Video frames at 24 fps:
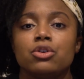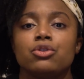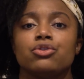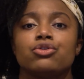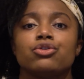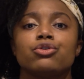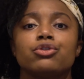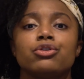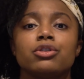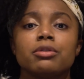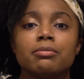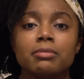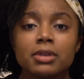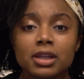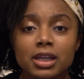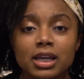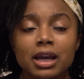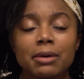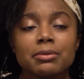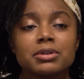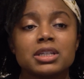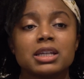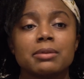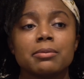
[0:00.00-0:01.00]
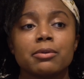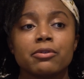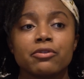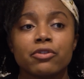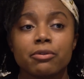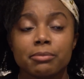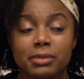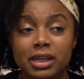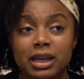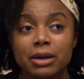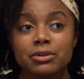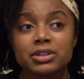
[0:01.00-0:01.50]
So I was able
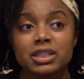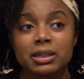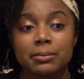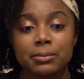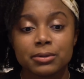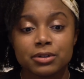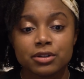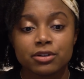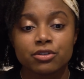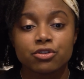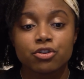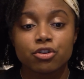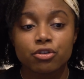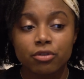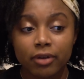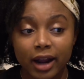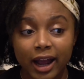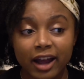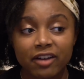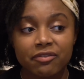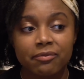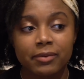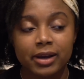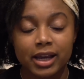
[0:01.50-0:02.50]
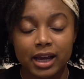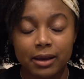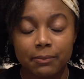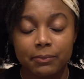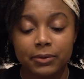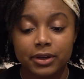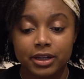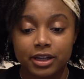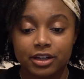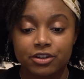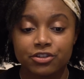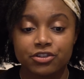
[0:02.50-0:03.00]
to craft my
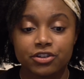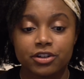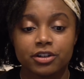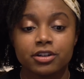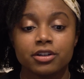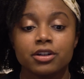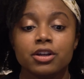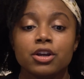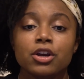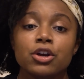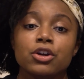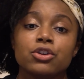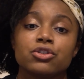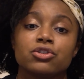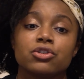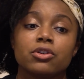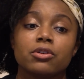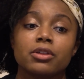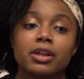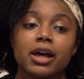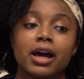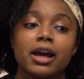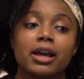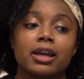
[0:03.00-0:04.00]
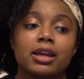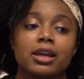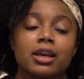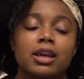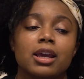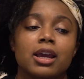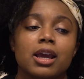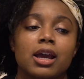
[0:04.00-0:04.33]
application so that